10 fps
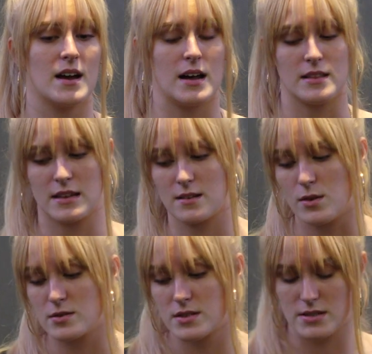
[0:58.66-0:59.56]
I lean
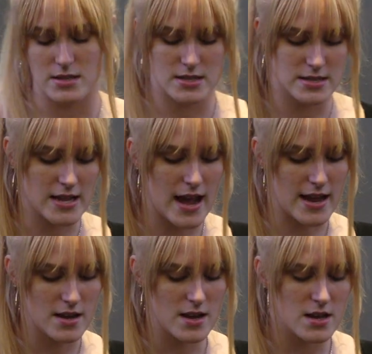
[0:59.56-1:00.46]
closer to the
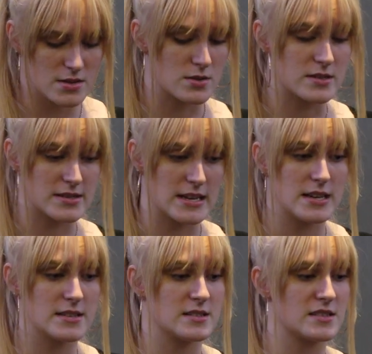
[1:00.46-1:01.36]
side, so the sea
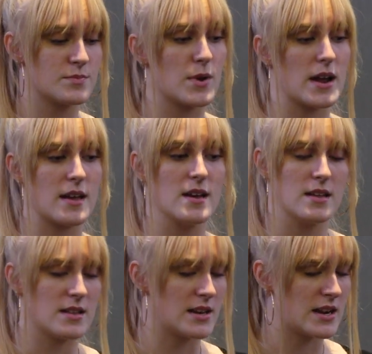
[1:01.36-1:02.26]
doesn't spray.
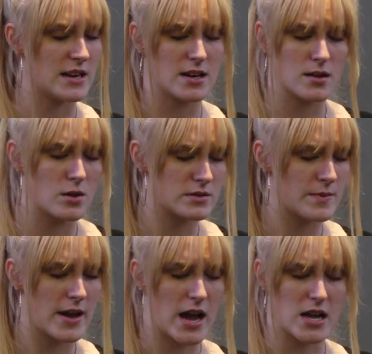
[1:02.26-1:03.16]
Then I need to close
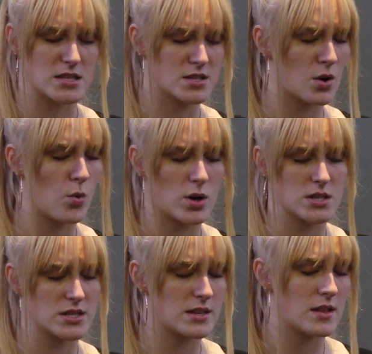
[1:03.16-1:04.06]
my eyes. Don't want to see